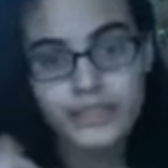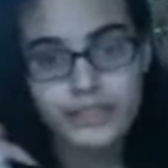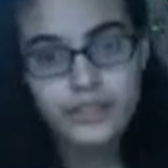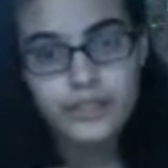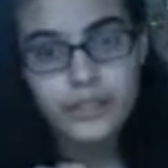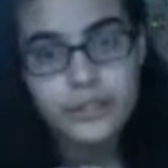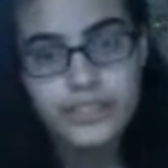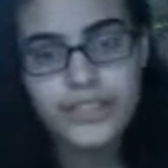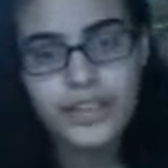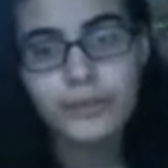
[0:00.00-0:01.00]
in the
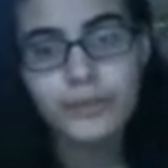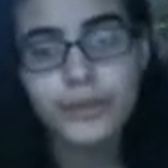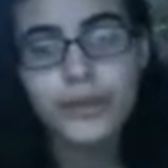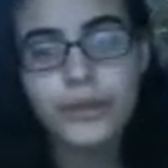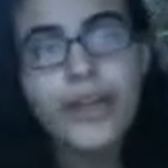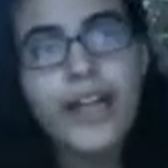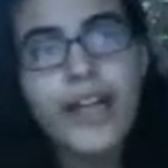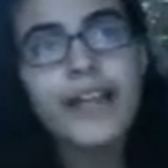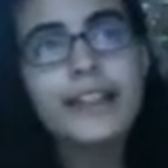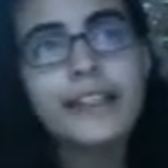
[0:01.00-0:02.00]
description down
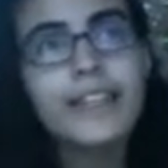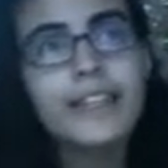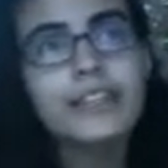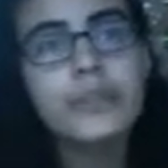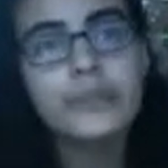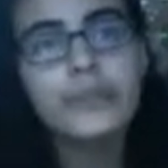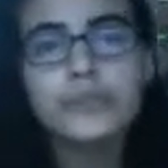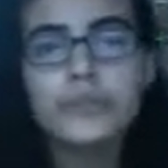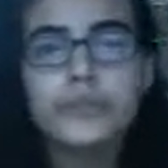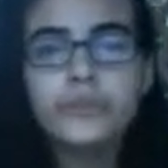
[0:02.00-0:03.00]
below. Thank
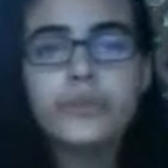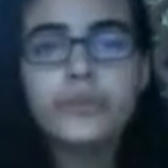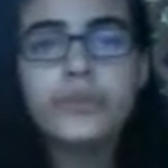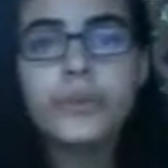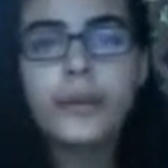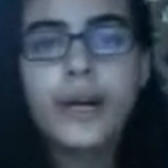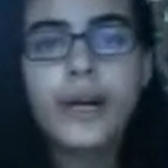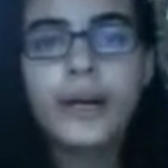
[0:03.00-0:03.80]
you to